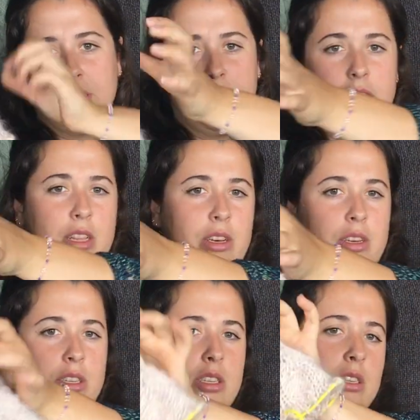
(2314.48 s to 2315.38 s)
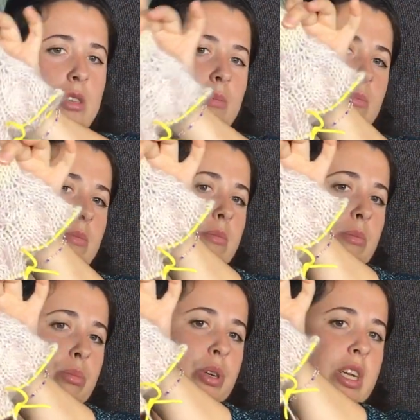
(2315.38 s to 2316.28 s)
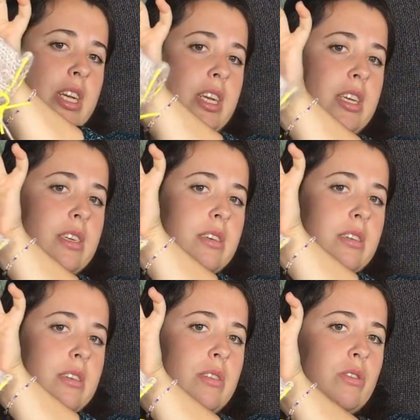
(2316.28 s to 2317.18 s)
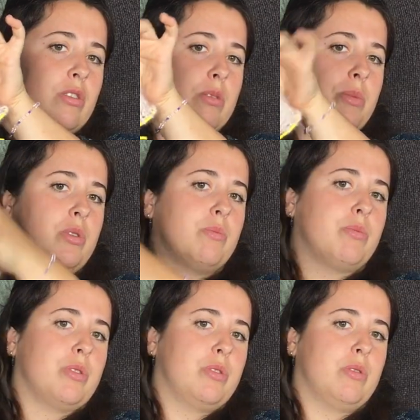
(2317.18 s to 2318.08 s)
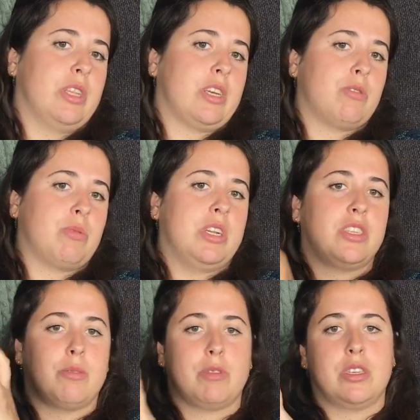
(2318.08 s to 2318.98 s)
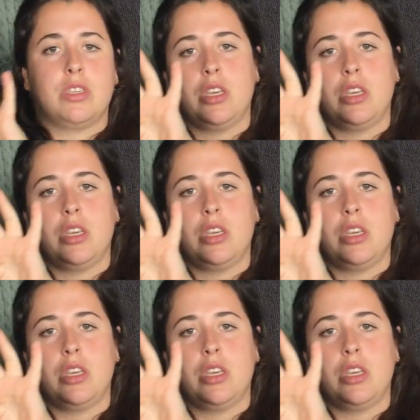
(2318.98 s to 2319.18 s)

it looks pretty normal, looks pretty similar to